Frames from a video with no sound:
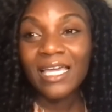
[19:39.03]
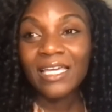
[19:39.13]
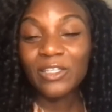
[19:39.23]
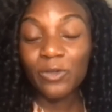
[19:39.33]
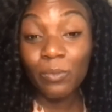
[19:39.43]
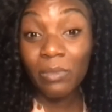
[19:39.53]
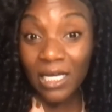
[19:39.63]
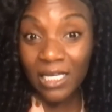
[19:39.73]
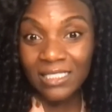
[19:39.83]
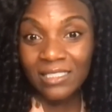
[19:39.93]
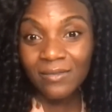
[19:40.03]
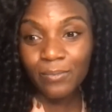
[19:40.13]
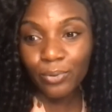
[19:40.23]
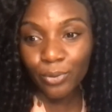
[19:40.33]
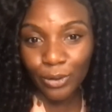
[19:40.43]
You must
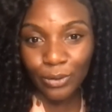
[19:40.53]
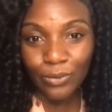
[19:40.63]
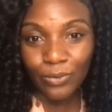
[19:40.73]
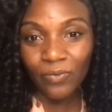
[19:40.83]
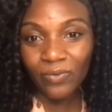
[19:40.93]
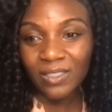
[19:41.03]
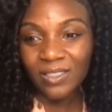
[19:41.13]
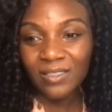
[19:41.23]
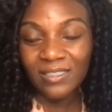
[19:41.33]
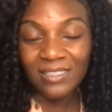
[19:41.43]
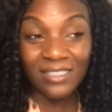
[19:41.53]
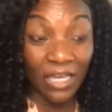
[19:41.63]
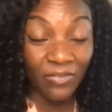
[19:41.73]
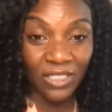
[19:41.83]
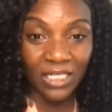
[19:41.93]
prove
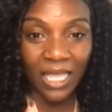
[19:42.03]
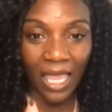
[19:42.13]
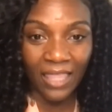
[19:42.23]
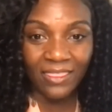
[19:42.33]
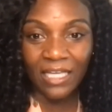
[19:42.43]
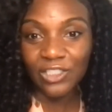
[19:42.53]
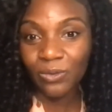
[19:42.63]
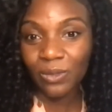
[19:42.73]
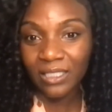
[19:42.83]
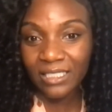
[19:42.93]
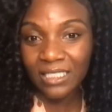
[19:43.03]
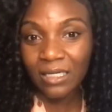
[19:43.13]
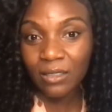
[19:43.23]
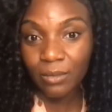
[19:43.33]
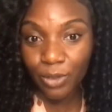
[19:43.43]
safety and that you elicit
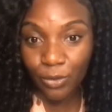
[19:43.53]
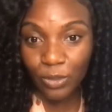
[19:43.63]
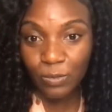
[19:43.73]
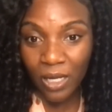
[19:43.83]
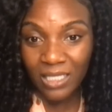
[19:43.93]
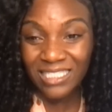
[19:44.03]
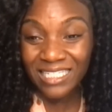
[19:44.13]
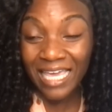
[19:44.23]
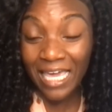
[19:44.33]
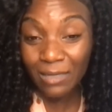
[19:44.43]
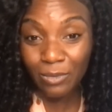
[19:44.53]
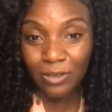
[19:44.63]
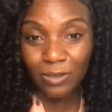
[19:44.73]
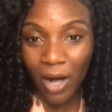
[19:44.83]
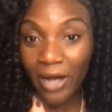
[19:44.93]
an immune response in
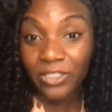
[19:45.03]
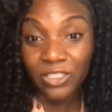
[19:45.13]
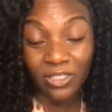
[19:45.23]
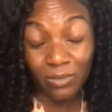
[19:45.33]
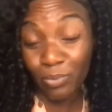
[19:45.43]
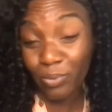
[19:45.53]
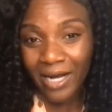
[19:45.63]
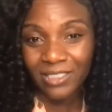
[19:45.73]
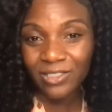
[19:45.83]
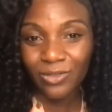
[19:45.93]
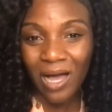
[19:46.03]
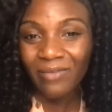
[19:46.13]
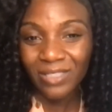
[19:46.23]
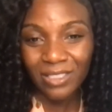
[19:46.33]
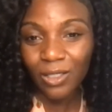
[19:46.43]
animals prior to you
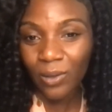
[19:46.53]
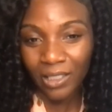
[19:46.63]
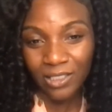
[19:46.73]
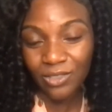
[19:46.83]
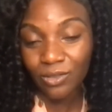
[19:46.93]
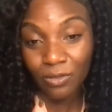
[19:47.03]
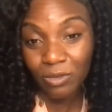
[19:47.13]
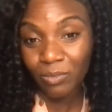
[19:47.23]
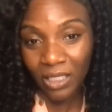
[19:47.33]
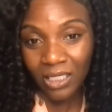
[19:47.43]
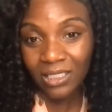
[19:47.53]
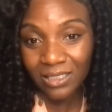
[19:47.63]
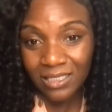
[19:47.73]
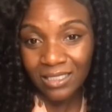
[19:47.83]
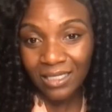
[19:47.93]
obviously going into human
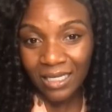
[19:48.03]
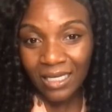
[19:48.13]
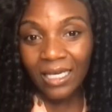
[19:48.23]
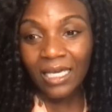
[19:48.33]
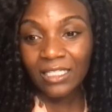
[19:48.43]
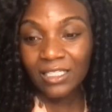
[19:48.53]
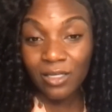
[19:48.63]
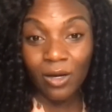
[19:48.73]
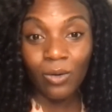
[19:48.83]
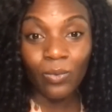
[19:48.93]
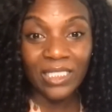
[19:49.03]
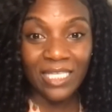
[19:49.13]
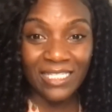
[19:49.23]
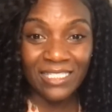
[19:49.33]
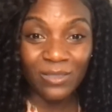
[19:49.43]
beings. And so we've
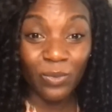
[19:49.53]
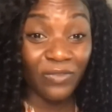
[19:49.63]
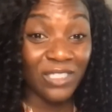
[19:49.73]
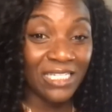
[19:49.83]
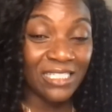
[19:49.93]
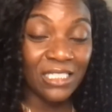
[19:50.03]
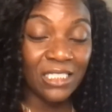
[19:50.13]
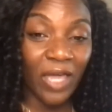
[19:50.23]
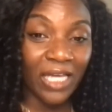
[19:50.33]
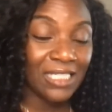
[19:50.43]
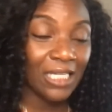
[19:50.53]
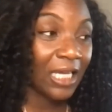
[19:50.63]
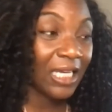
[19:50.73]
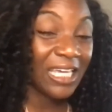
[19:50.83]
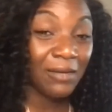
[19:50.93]
tested this
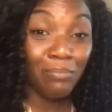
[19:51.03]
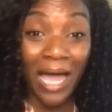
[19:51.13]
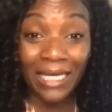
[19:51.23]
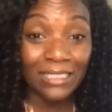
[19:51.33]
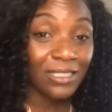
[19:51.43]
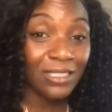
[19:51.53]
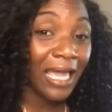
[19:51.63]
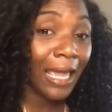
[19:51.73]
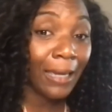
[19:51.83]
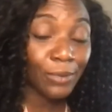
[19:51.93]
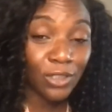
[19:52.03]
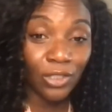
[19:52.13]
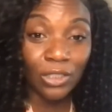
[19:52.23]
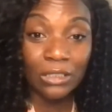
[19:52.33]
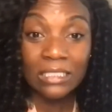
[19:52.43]
vaccine in mice,
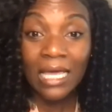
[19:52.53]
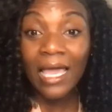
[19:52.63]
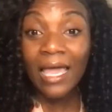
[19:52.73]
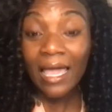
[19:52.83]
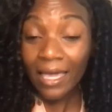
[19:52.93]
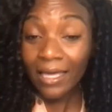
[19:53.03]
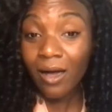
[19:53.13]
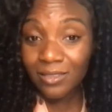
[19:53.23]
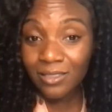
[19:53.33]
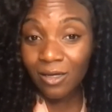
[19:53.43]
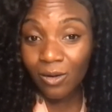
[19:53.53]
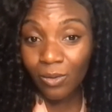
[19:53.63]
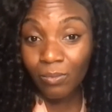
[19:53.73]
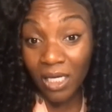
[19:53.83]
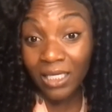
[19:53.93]
hamsters, and
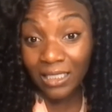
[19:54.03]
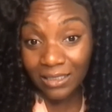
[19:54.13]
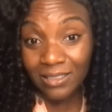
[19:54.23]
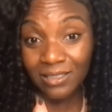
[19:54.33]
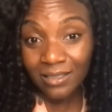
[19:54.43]
also monkeys.